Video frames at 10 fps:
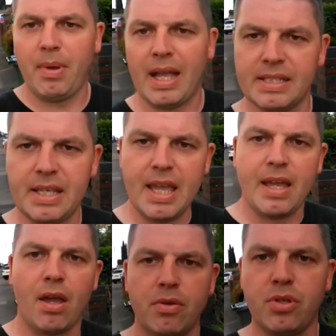As the
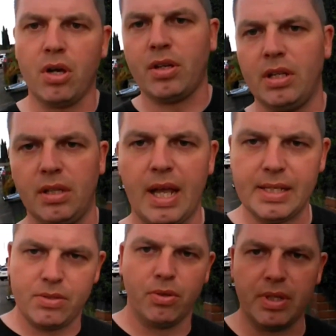year goes on and
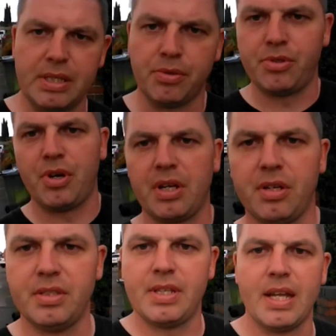as all these
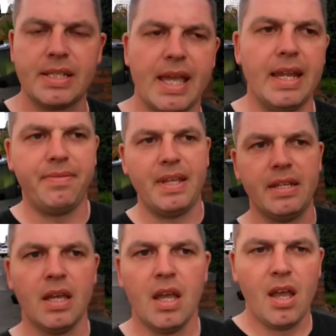restrictions start to get
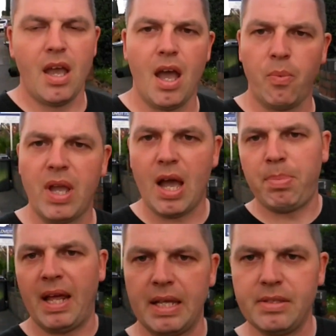lifted, we are
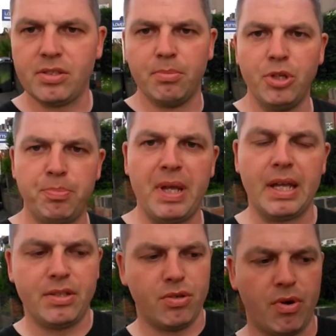planning some much
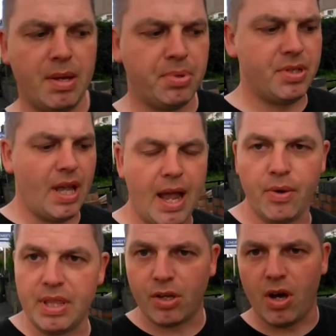bigger trips
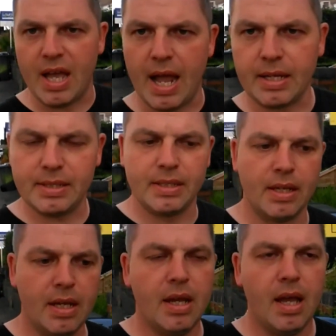out in the kayaks.